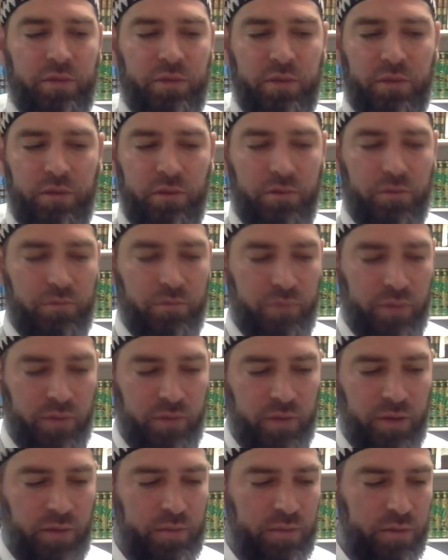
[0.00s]
to do,
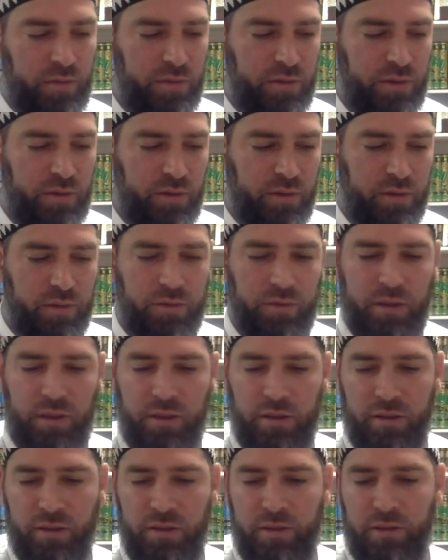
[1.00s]
invite people to do,
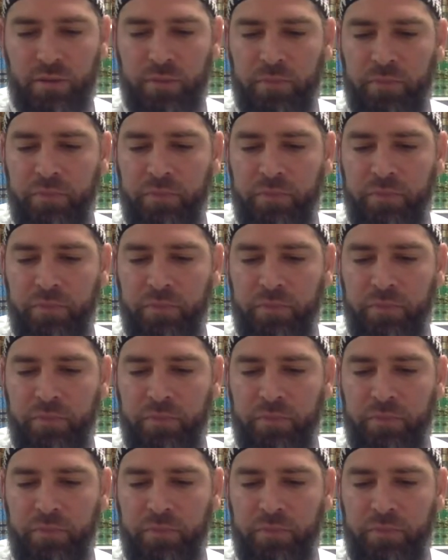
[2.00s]
is